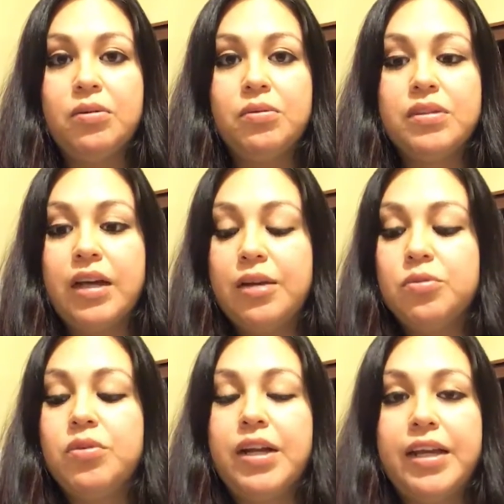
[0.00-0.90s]
times
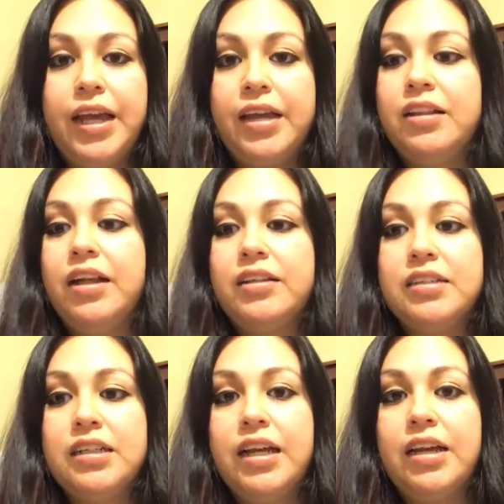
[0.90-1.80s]
when I can't, like
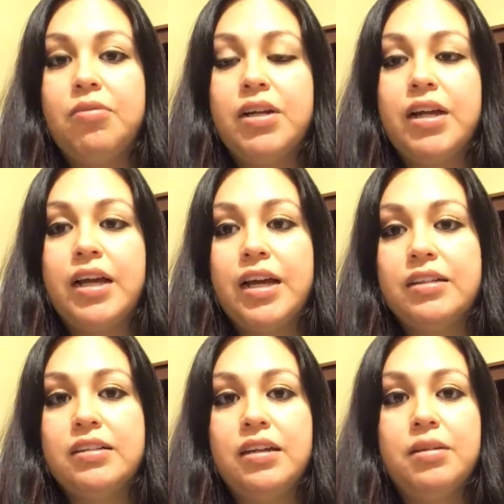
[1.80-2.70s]
today when I had
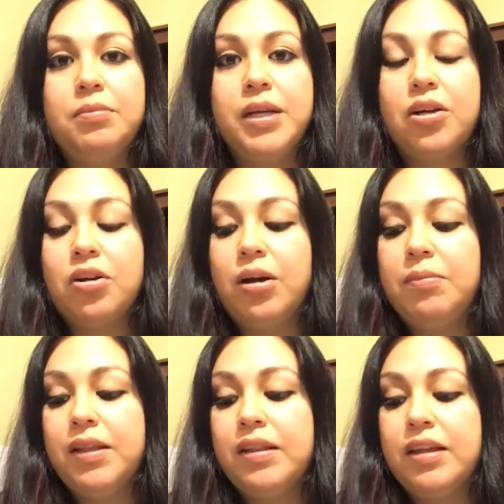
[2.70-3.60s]
to pick her up
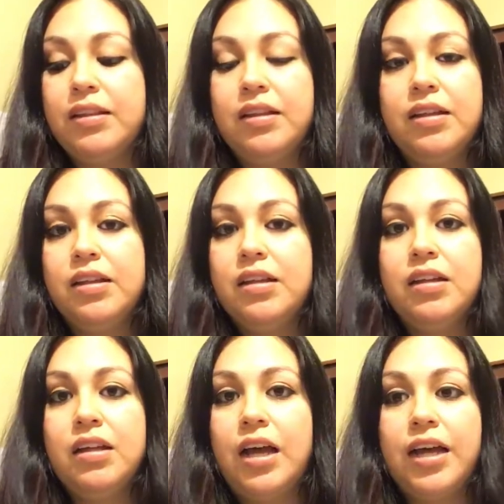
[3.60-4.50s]
and then
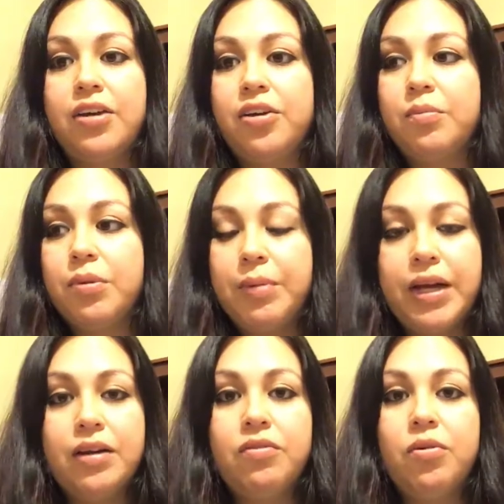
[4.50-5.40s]
I couldn't
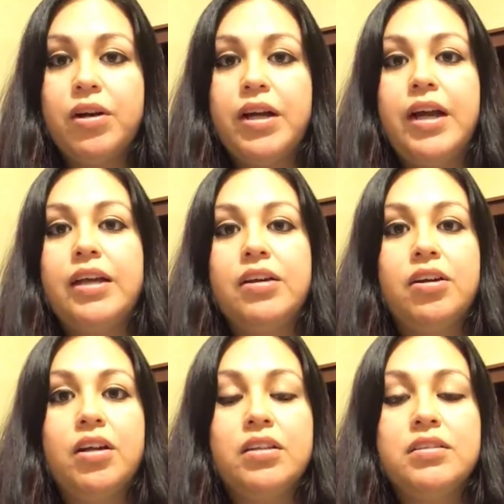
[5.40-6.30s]
prepare for it. I
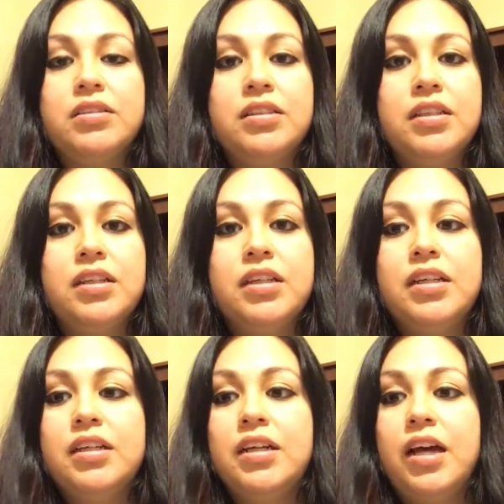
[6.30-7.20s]
couldn't
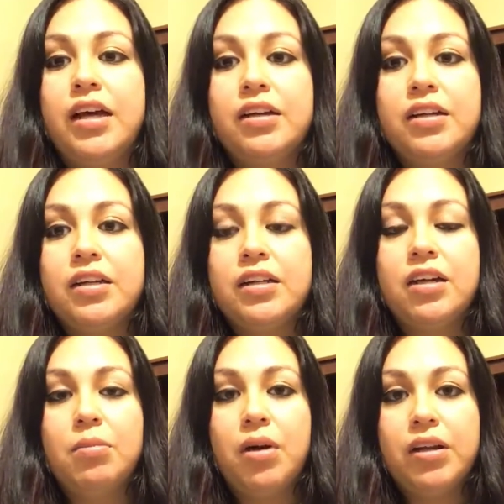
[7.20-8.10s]

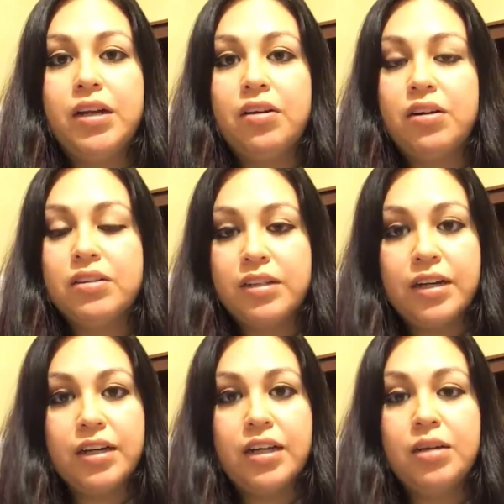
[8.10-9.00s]
come on here on
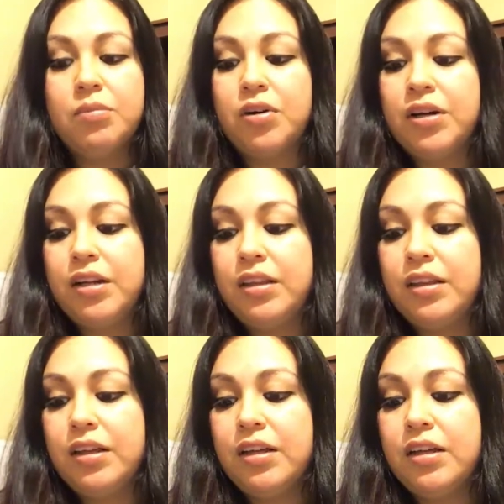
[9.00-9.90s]
time or
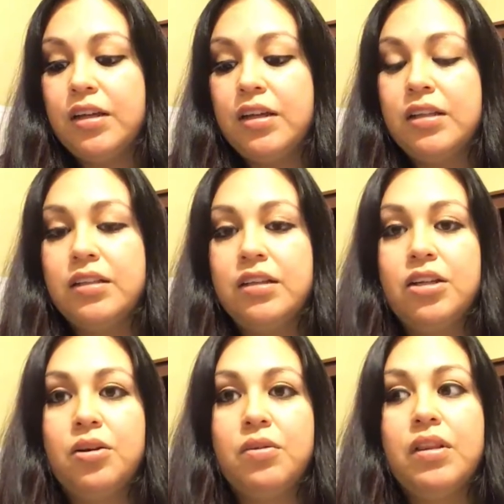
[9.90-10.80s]
anything.
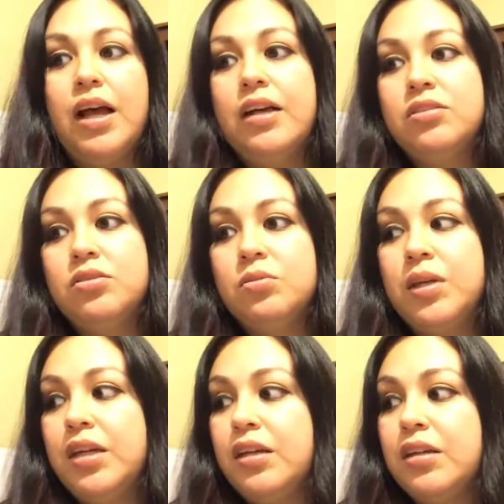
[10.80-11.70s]
And last
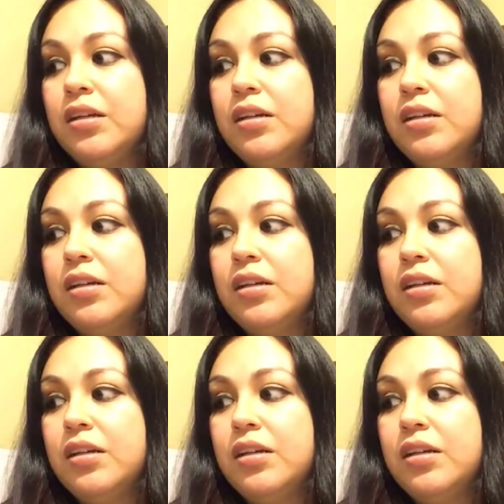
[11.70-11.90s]
week